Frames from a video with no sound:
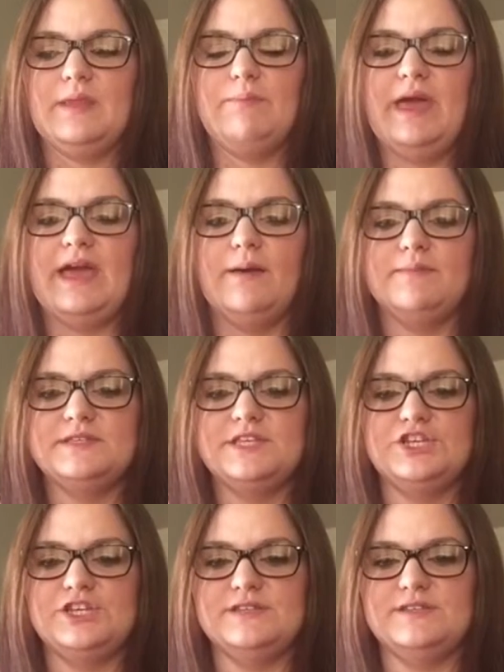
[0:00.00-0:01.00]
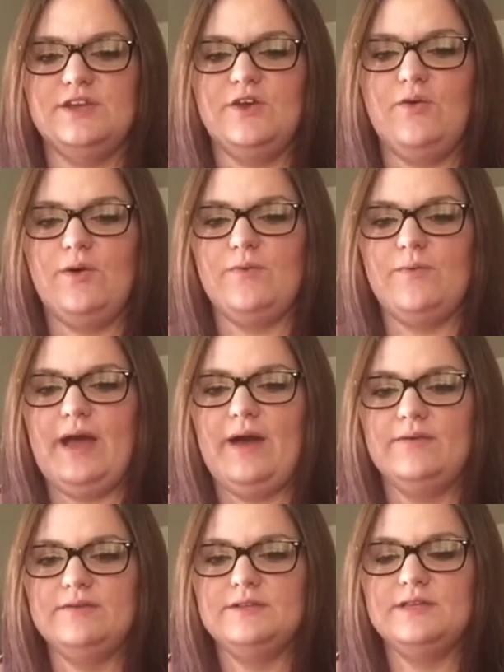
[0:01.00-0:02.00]
pick up stitches to go
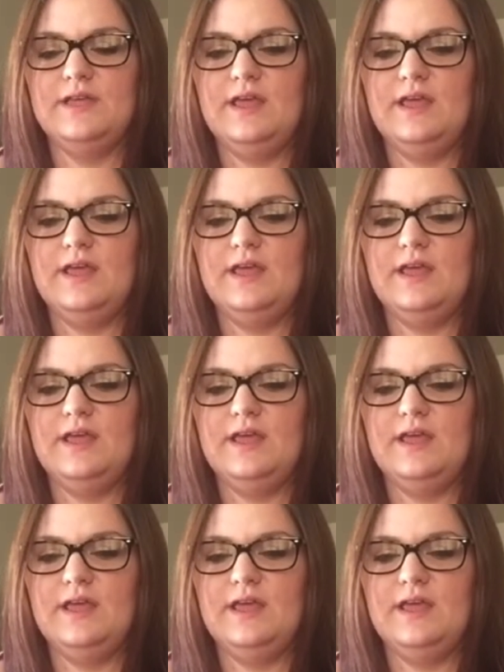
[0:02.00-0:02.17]
around,